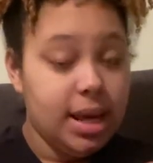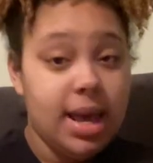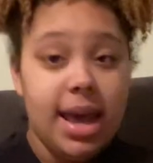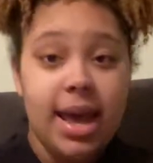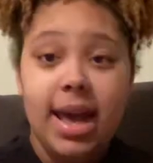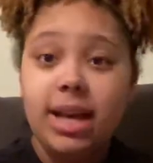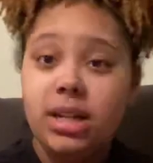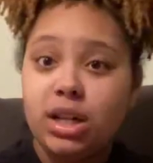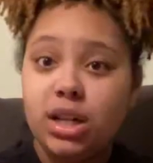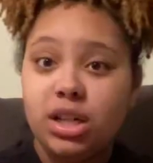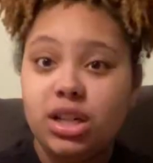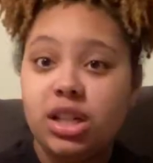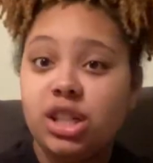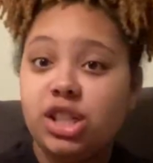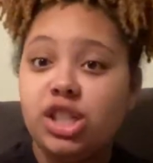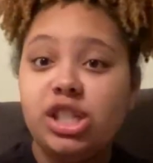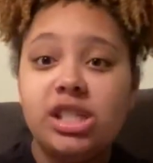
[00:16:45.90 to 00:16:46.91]
And her,
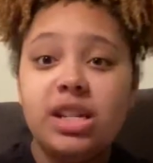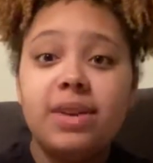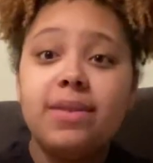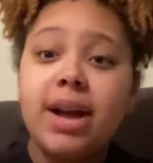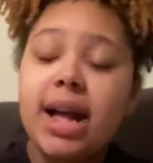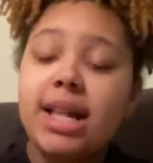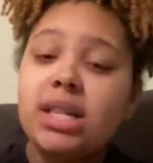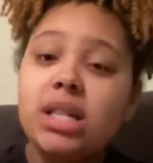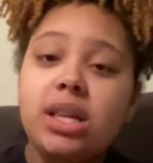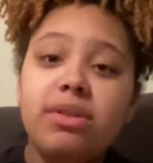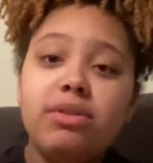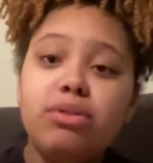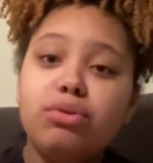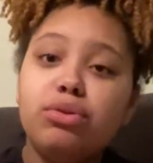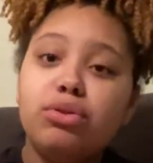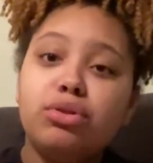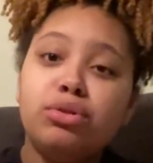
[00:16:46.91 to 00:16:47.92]
because she never had to leave the
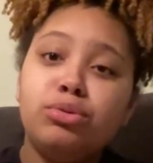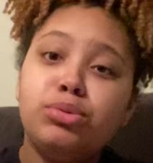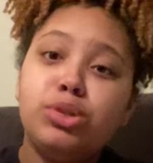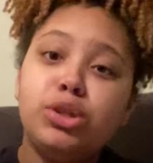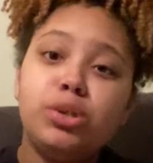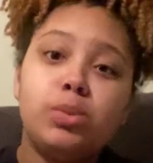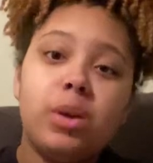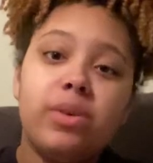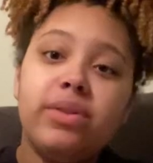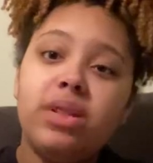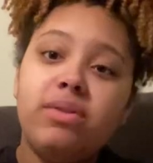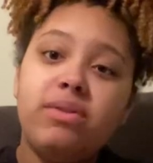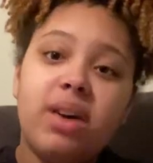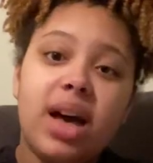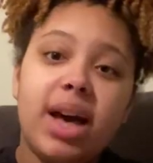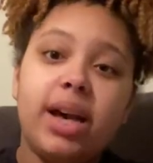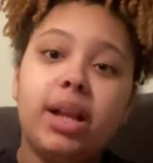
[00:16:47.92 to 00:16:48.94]
room. She was perfectly
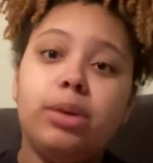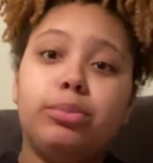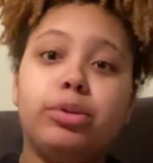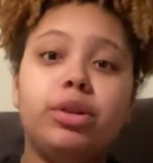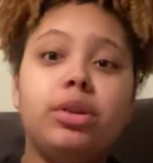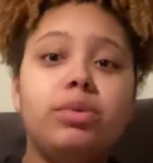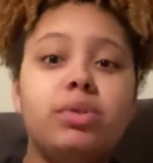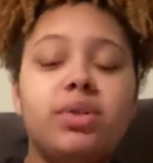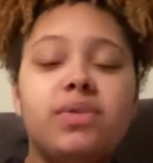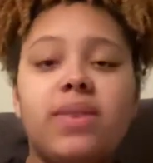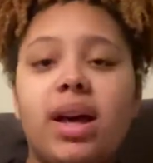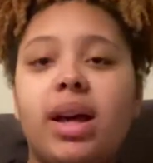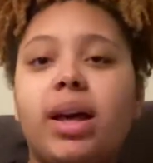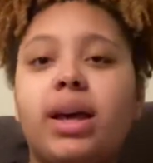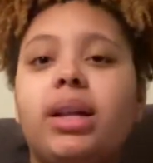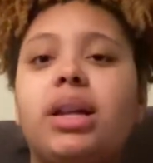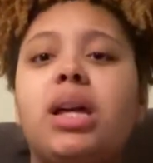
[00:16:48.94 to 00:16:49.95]
fine. Her breathing was
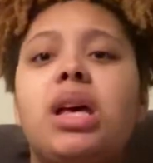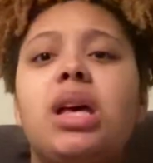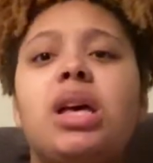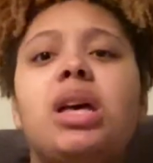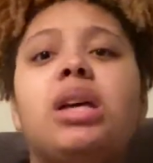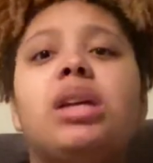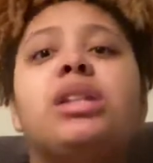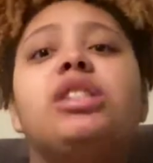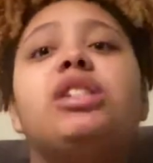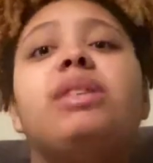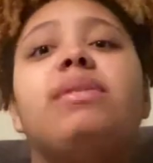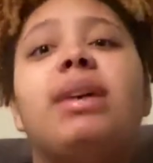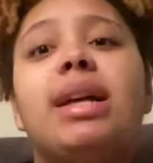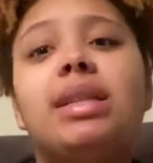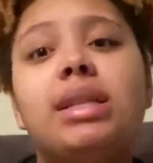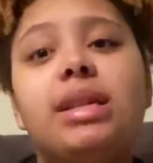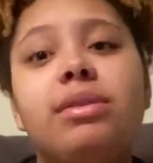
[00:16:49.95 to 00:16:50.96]
fine. She never
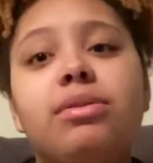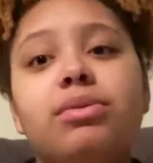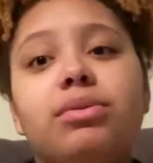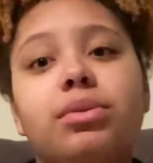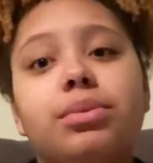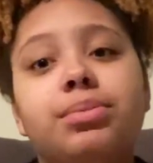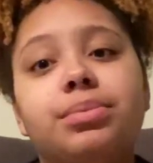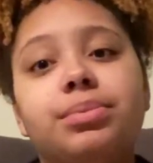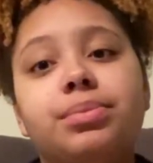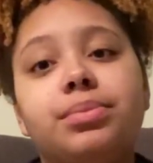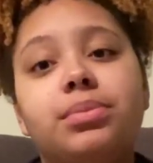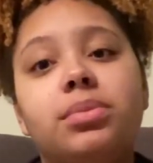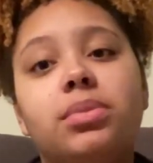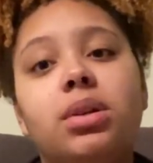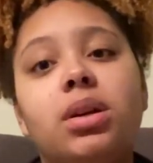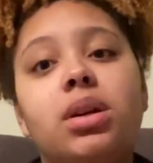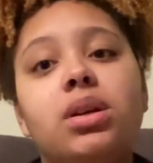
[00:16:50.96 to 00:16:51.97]
had to leave the room.
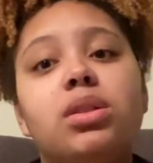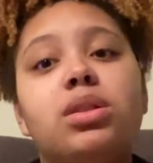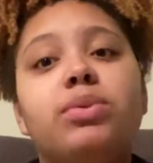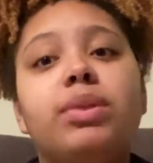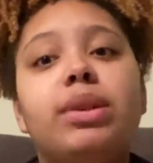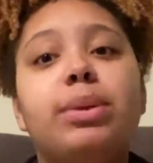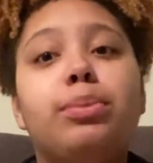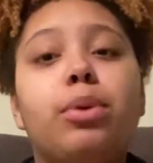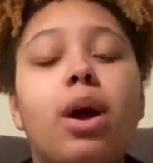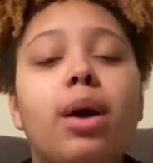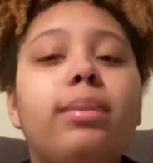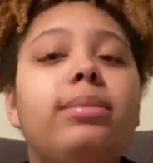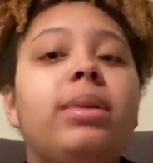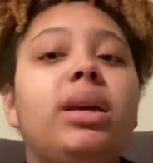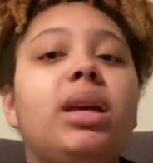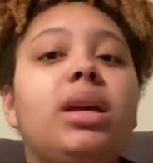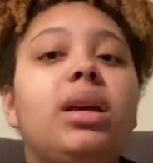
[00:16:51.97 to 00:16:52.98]
So when they brought
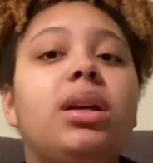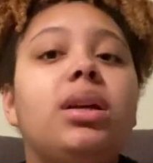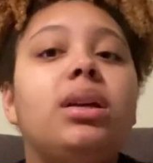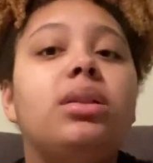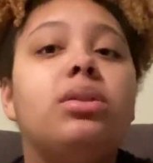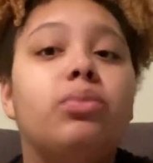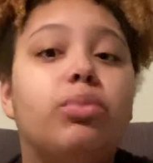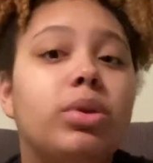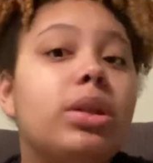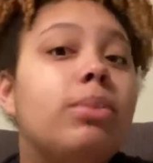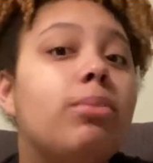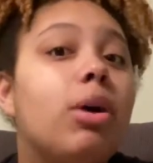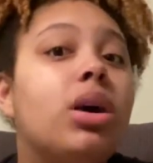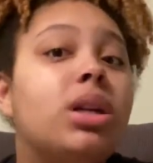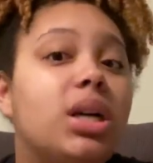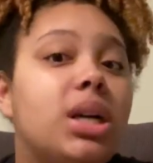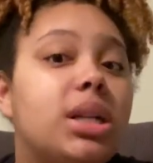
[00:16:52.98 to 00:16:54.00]

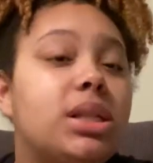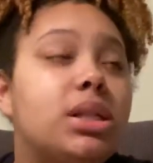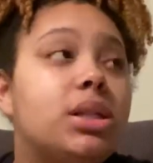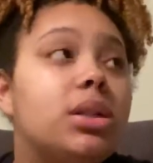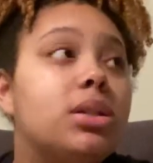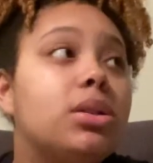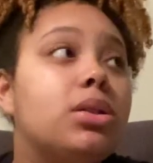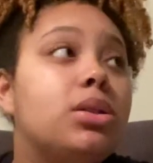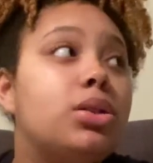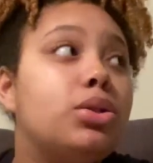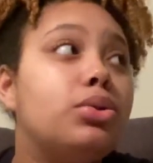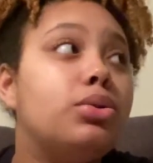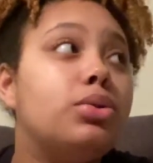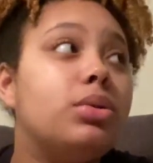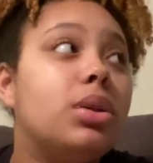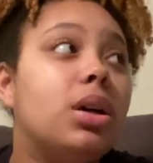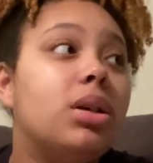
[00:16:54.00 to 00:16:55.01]
us
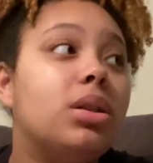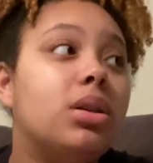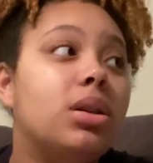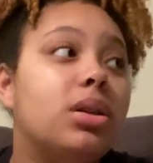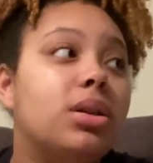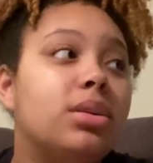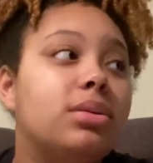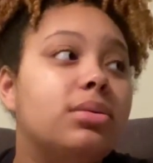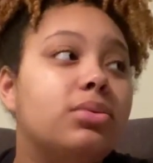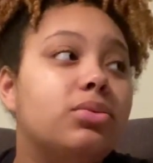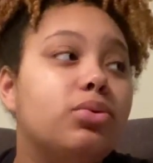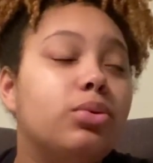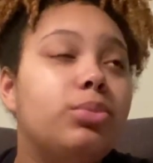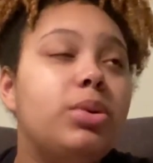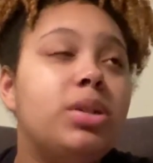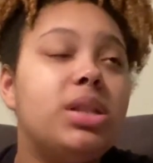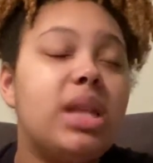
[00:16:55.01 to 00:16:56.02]
to the
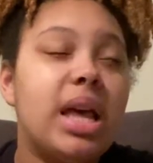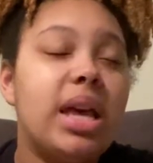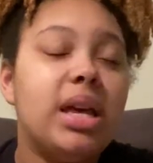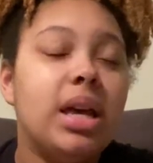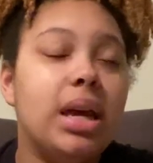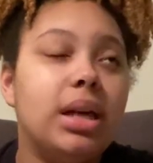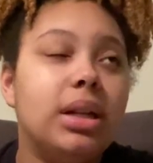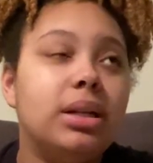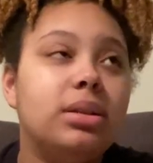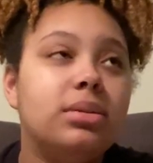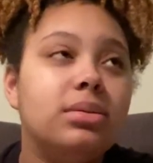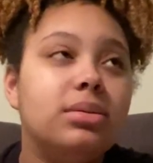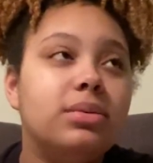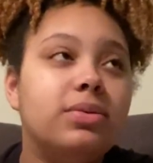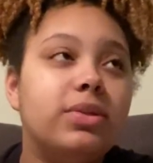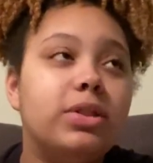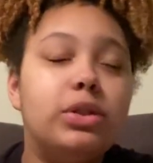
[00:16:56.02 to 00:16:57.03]
room you stay in
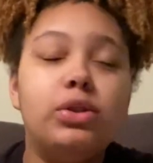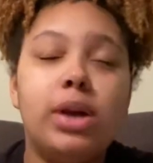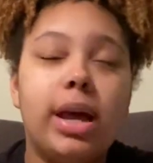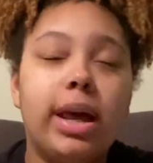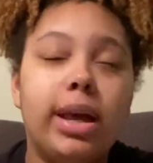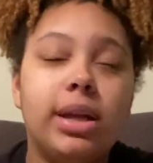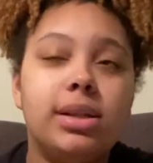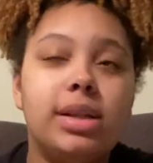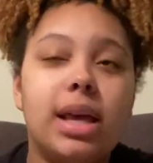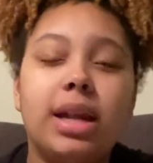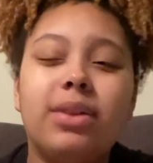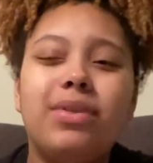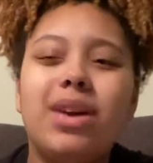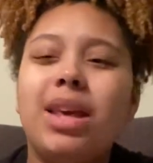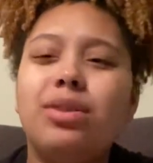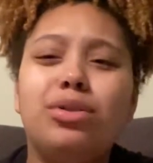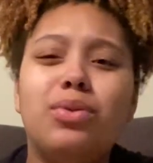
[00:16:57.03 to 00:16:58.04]
for 2 days, I
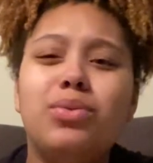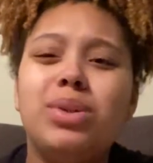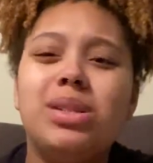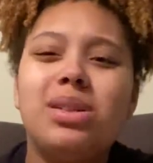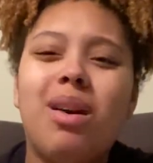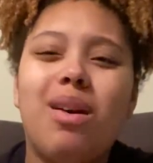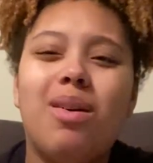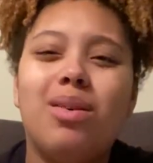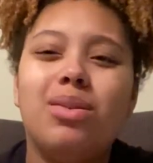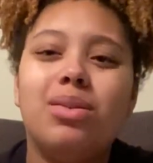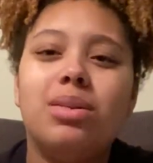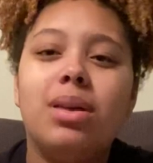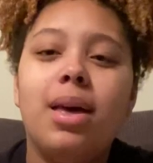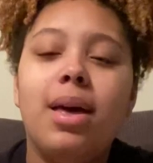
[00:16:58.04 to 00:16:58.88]
don't know what it's called.